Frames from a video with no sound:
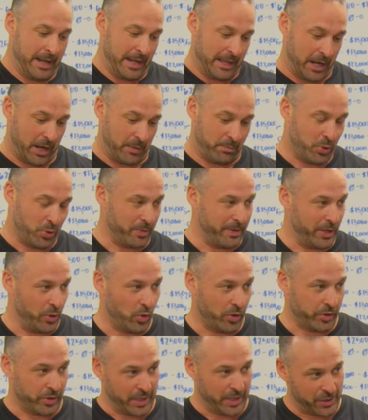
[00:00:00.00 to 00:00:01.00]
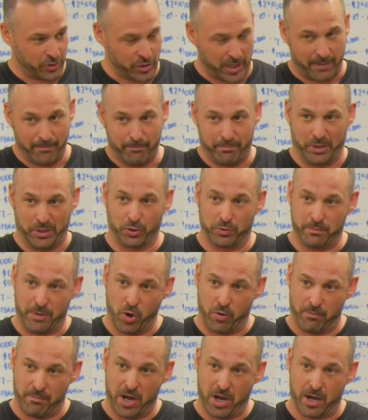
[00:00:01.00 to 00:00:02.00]
and then I'd put them in order, and I'd try to build my
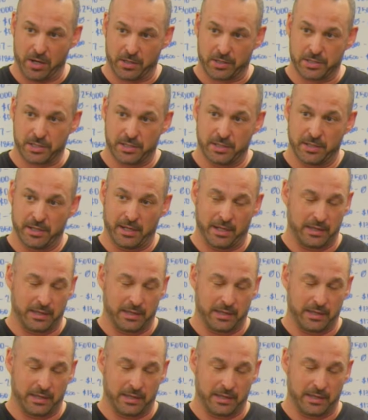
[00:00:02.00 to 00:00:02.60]
own box.